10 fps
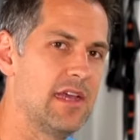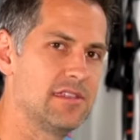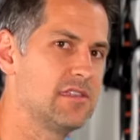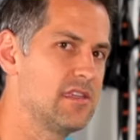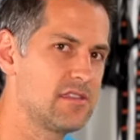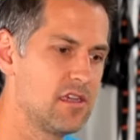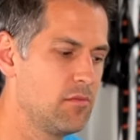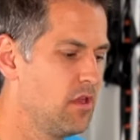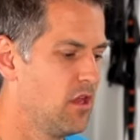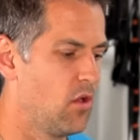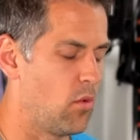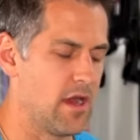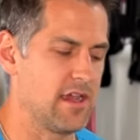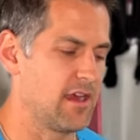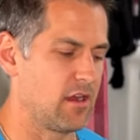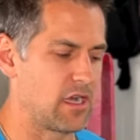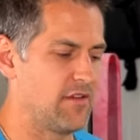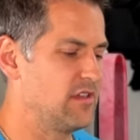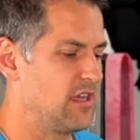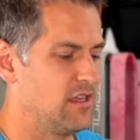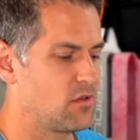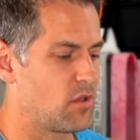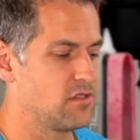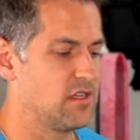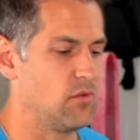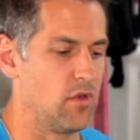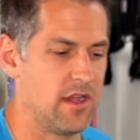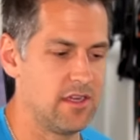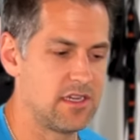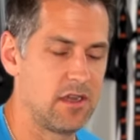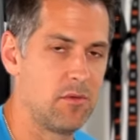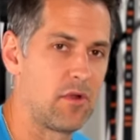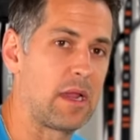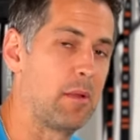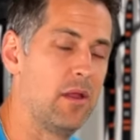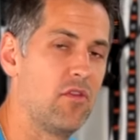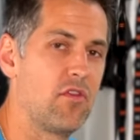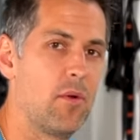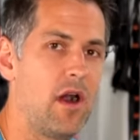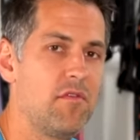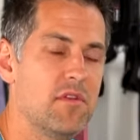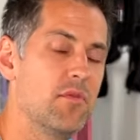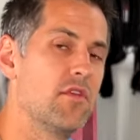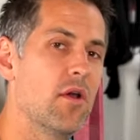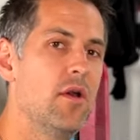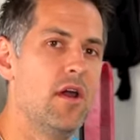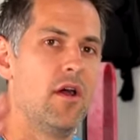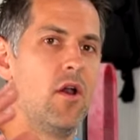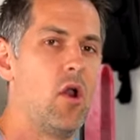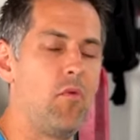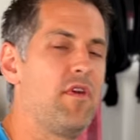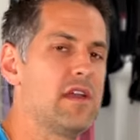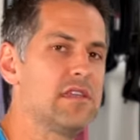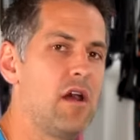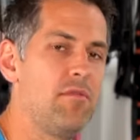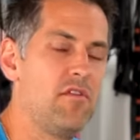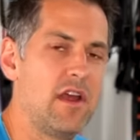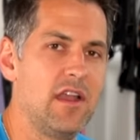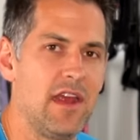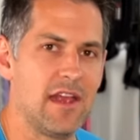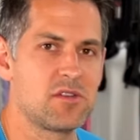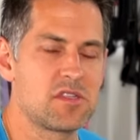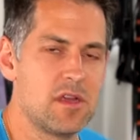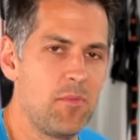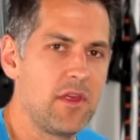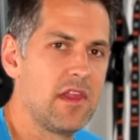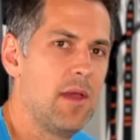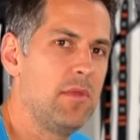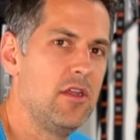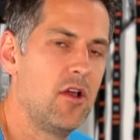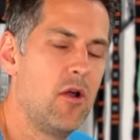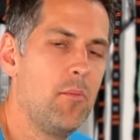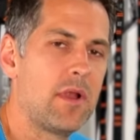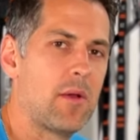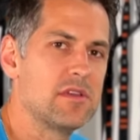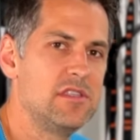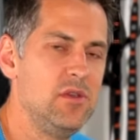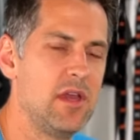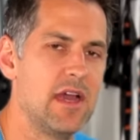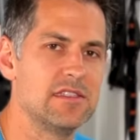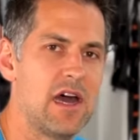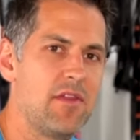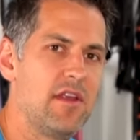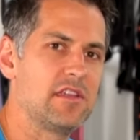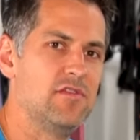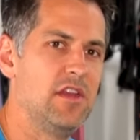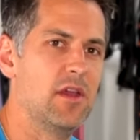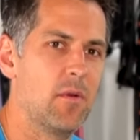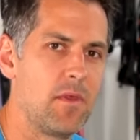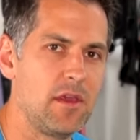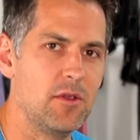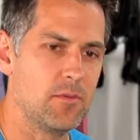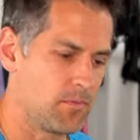as a system, why I kind of gravitate towards it, and why I tend to recommend it so often. So hopefully that's helpful. If I didn't answer something, let me know, but I will see you guys on the next video. Thank you.